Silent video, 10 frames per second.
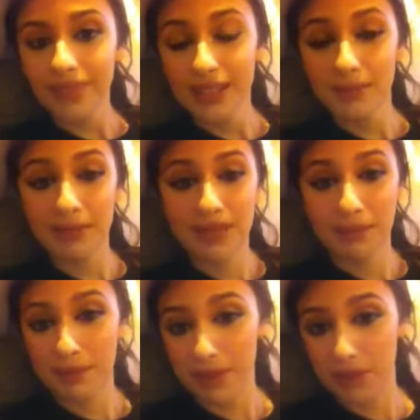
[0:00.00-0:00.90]
Some themes
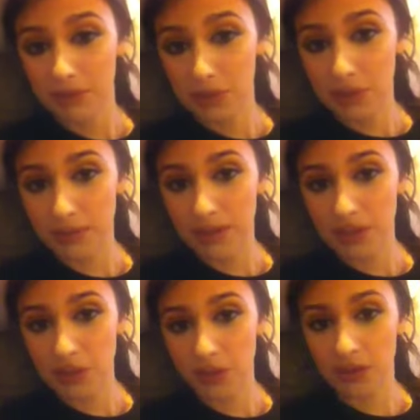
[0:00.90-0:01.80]
that might make you
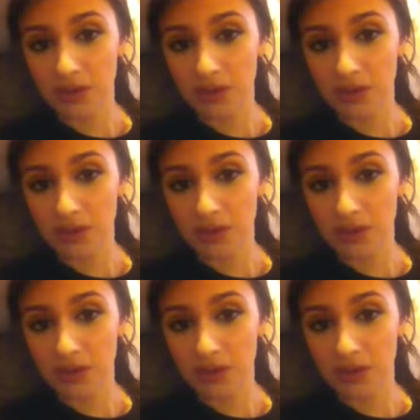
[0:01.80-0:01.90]
squeamish or